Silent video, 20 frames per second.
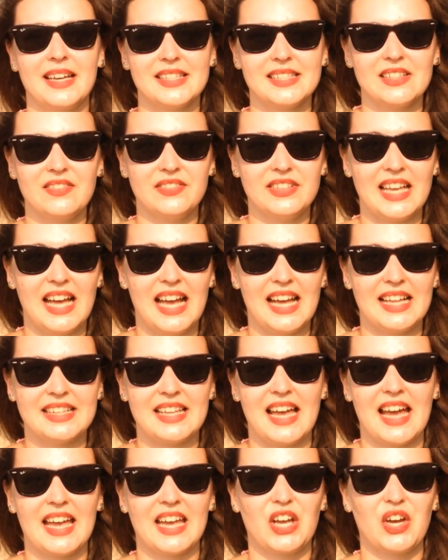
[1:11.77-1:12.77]
Because of that,
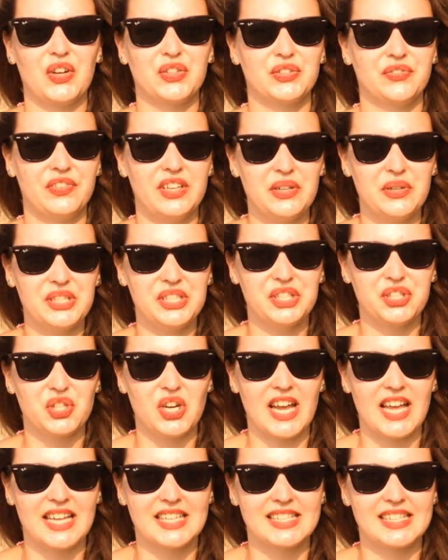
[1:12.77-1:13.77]
I got very
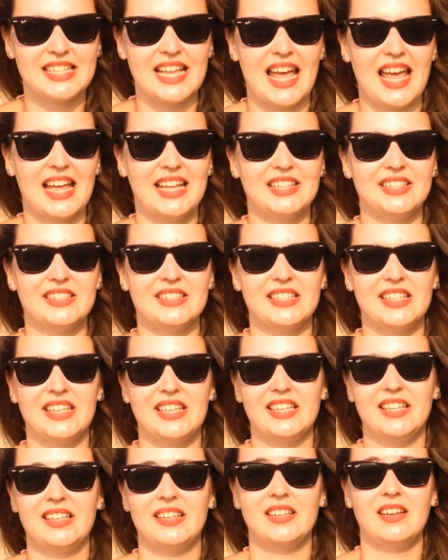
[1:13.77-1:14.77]
stressed and
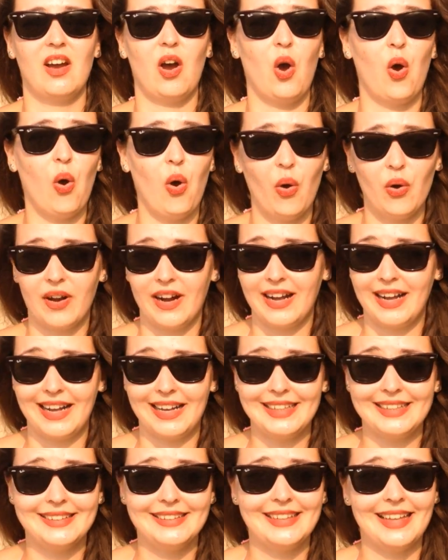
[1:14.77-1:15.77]
the
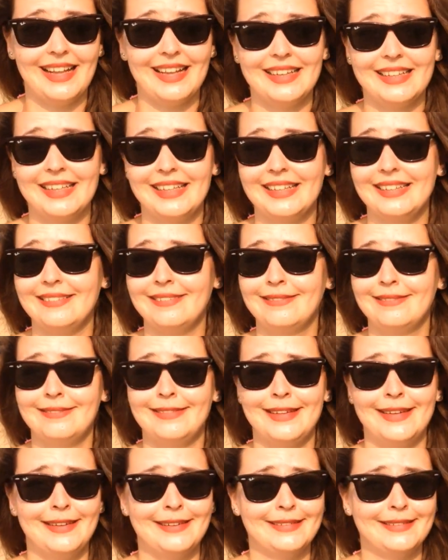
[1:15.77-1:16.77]
aura in Delhi
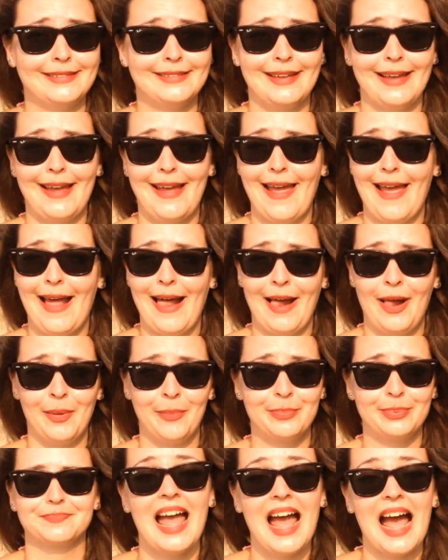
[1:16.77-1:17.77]
didn't
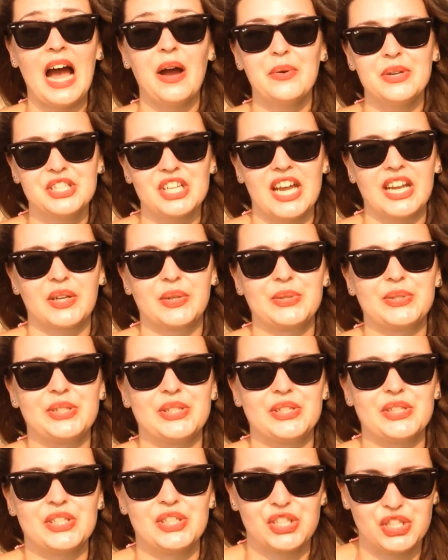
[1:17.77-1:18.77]
help. I wish I could
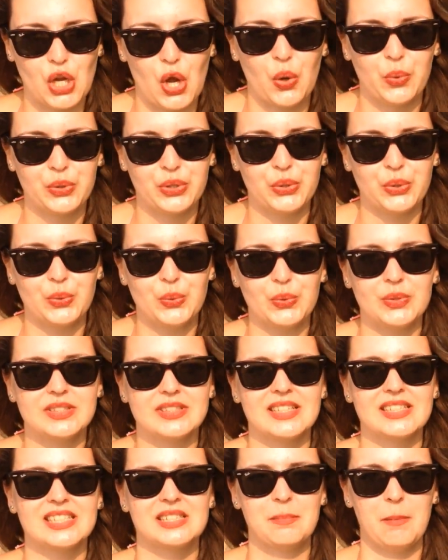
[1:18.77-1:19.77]
show you
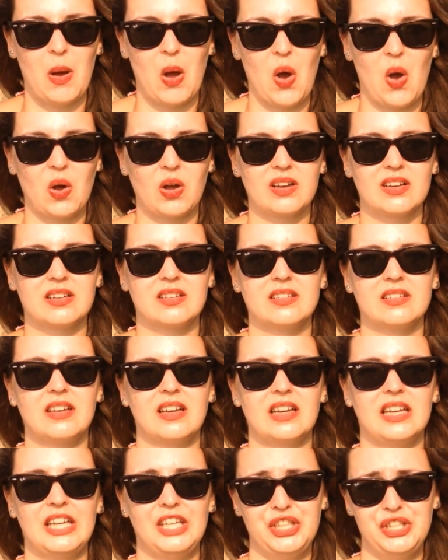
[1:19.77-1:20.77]
the smog
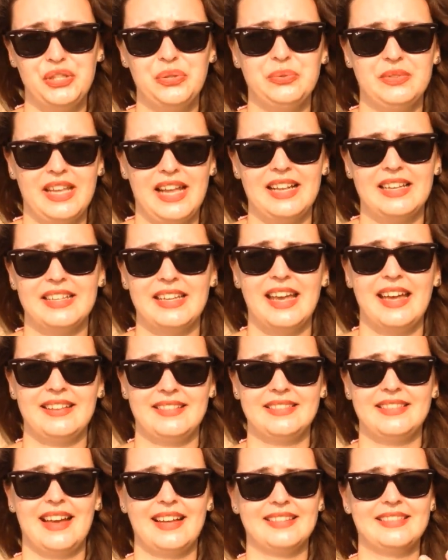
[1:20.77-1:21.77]
in New Delhi
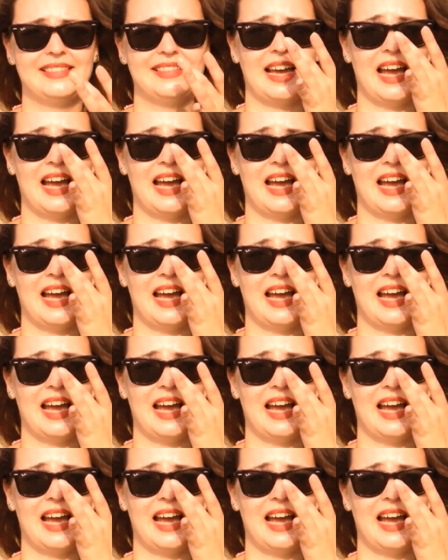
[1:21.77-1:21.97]
at that